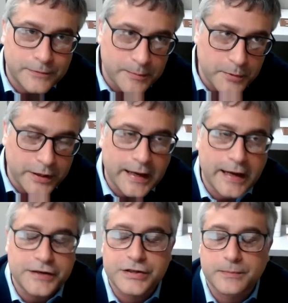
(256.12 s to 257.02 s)

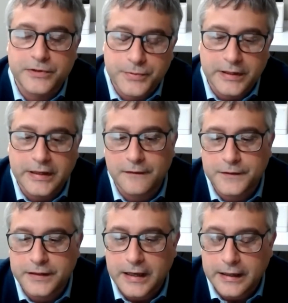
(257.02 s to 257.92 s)
communication between the
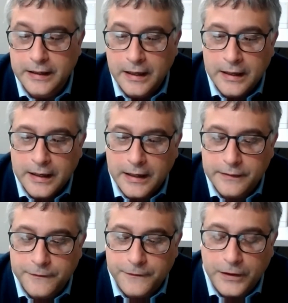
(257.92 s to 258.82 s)
FDA
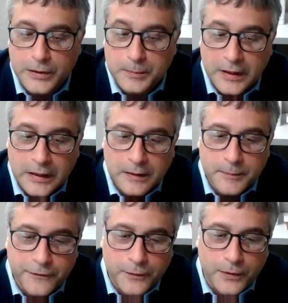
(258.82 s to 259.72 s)
and the firm
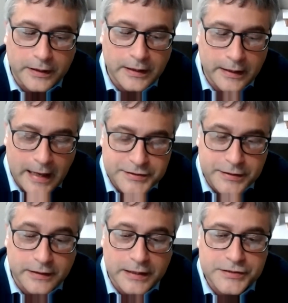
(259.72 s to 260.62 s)
before it
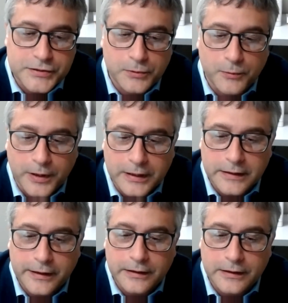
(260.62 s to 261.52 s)
escalates to a warning
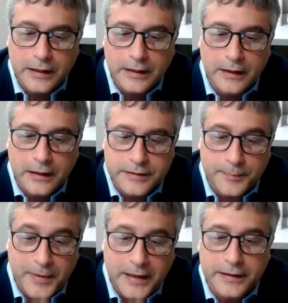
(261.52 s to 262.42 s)
letter,
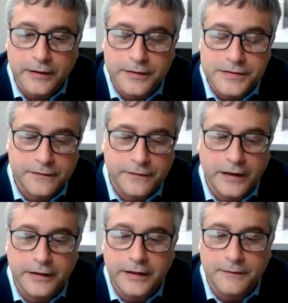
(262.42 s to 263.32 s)
depending on the
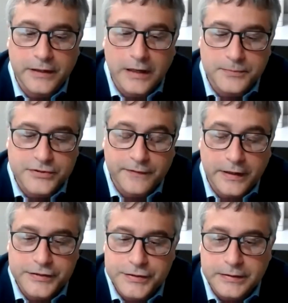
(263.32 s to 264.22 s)
severity of the
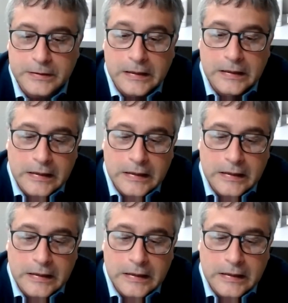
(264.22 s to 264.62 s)
observation.